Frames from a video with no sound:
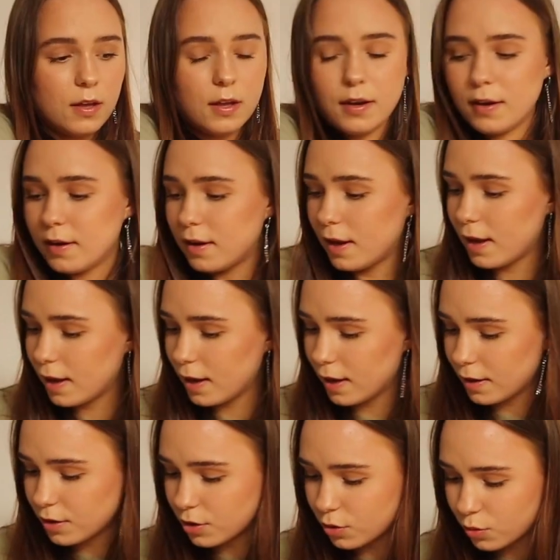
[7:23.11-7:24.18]
And
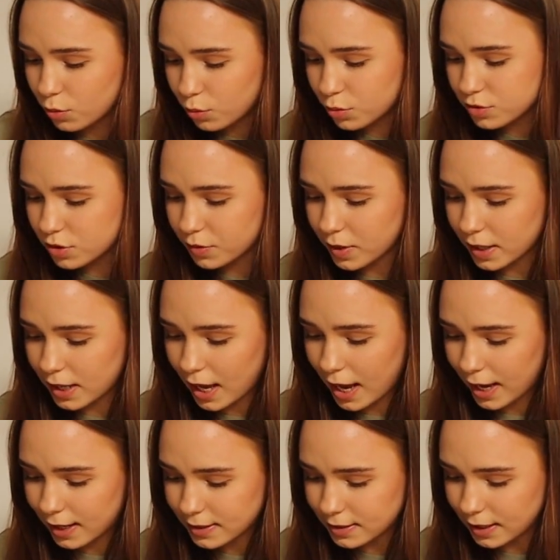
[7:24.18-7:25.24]
then you're also going to
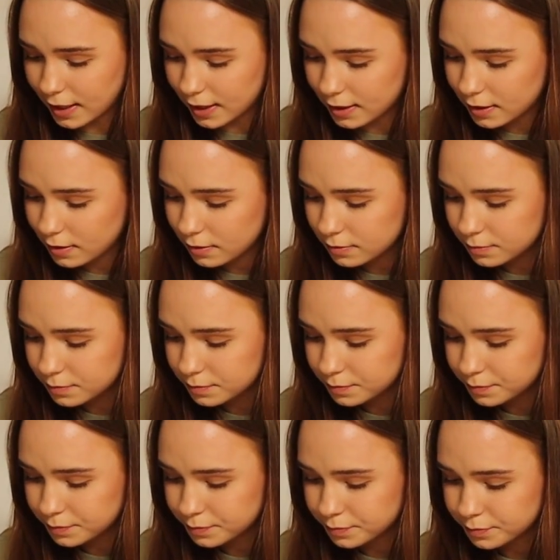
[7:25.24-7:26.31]
add in
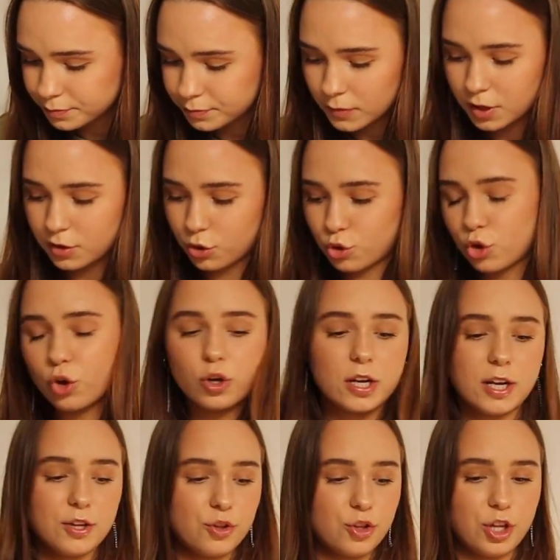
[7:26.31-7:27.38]
the
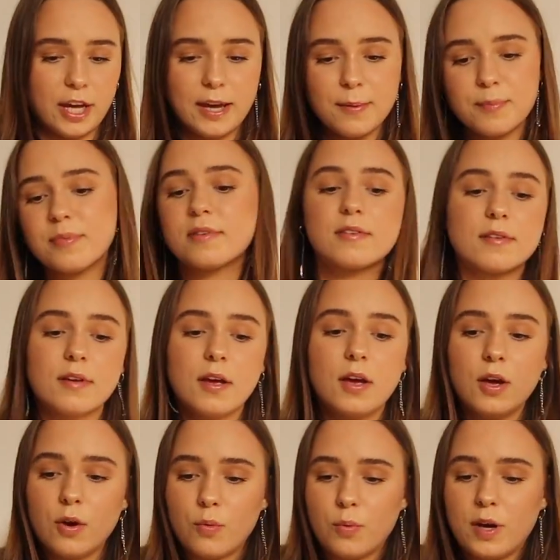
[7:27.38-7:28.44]
chocolate chips,
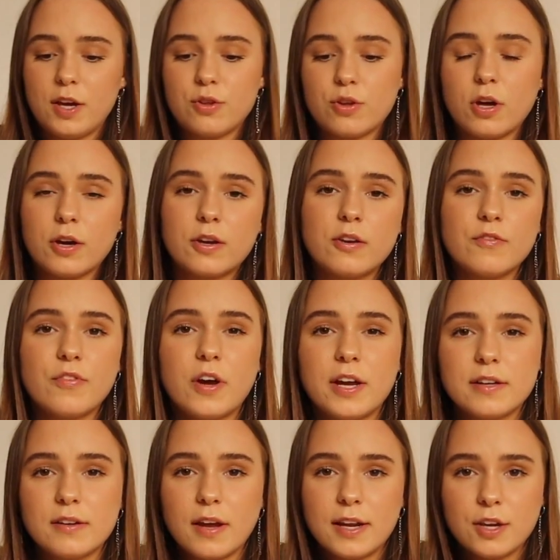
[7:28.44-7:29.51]
which I couldn't
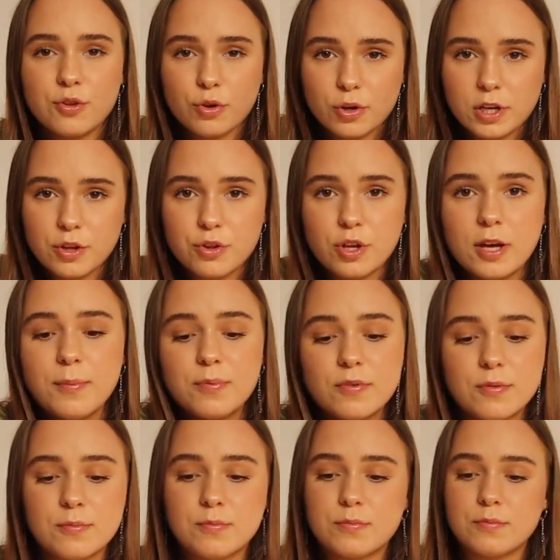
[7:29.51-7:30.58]
find any chocolate
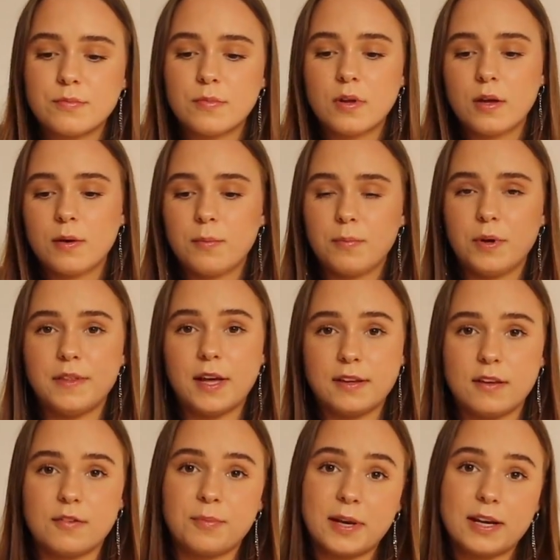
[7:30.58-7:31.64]
chips, but that
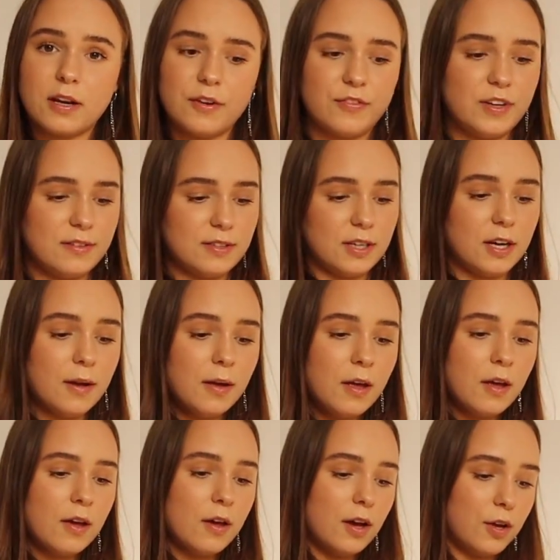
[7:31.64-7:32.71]
does make life easier.
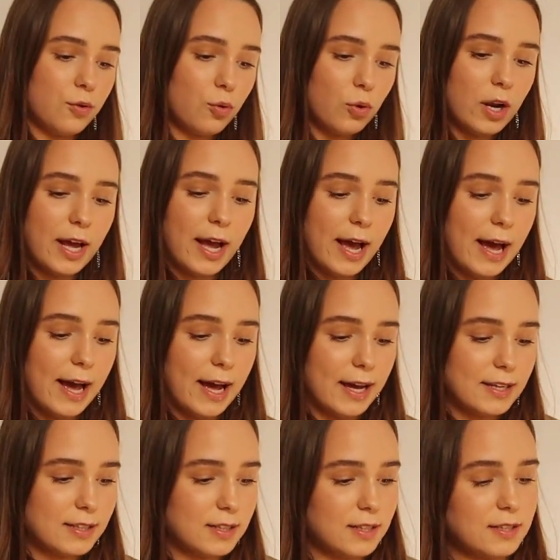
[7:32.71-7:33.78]
And all
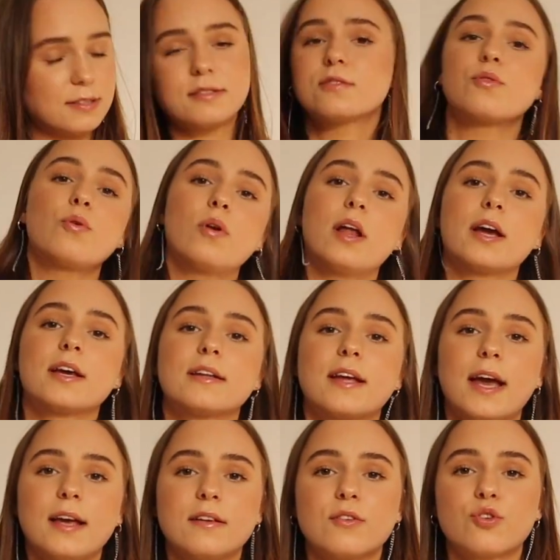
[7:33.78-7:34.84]
I could
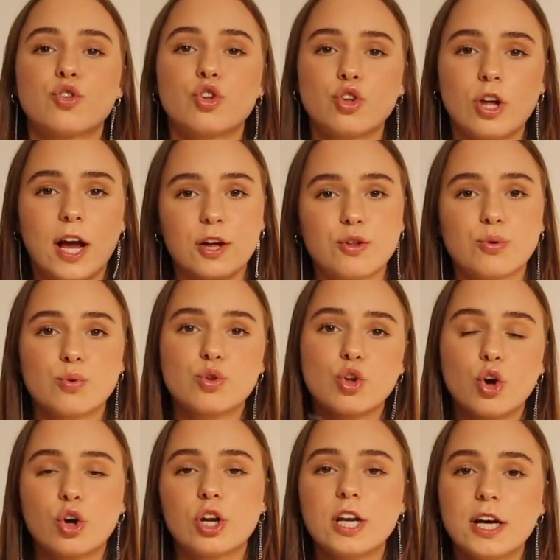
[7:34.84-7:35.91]
get is actual
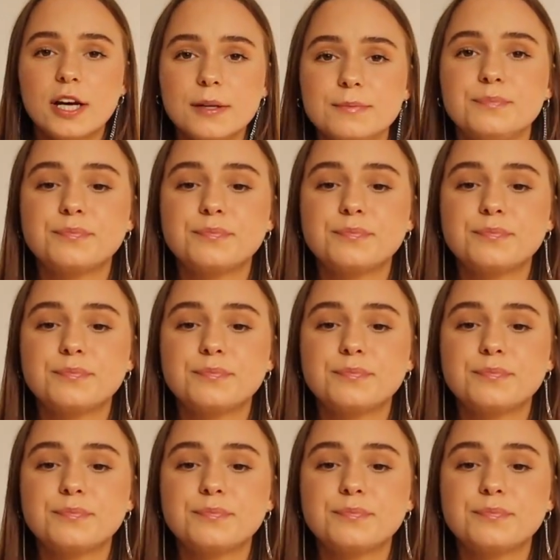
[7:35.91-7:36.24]
chocolate.